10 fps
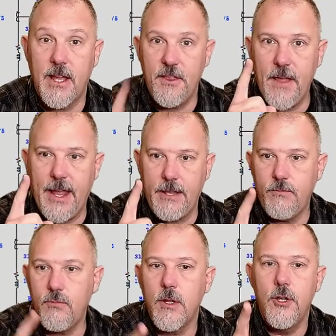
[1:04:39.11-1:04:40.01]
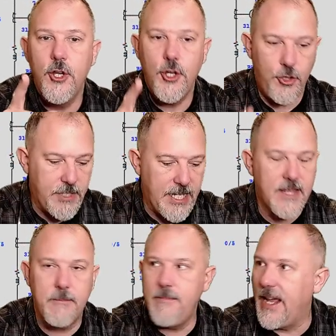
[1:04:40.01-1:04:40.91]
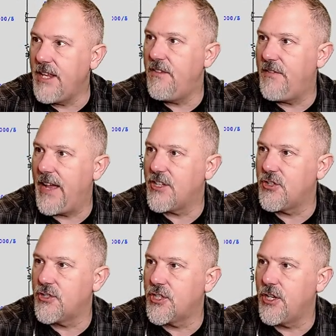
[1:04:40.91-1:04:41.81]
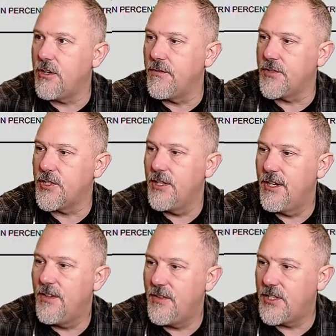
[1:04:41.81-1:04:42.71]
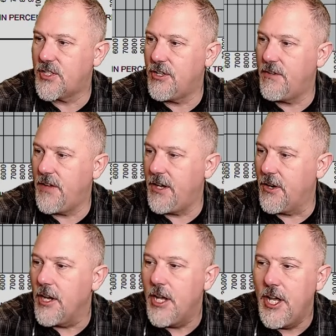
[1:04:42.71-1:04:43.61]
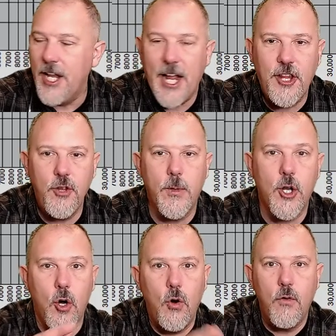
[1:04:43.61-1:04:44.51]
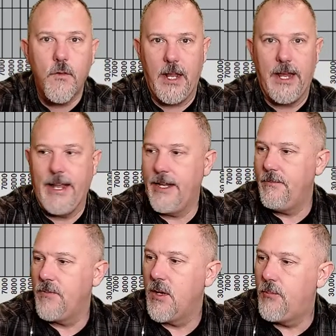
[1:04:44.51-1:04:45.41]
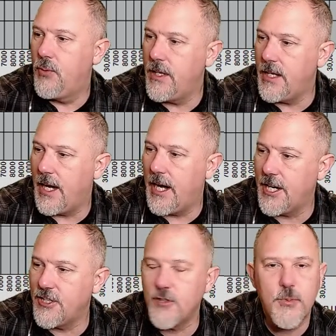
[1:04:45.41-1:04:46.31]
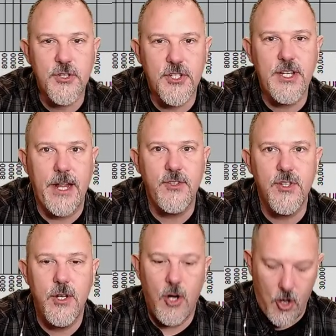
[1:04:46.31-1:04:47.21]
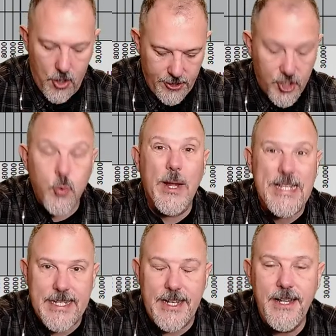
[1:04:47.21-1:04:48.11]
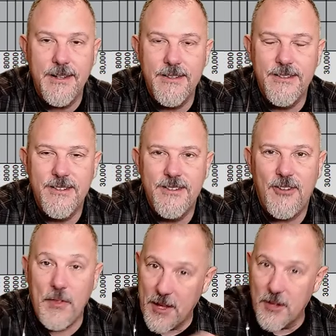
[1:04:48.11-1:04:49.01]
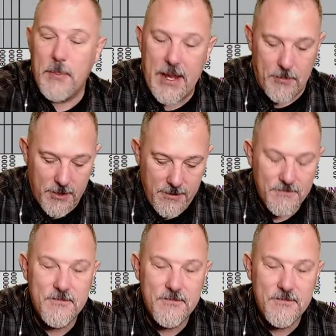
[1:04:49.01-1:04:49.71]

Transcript: Then you take the manufacturer's curves, this curve here, and you would overlay it, put one hundred percent on twenty on the other paper,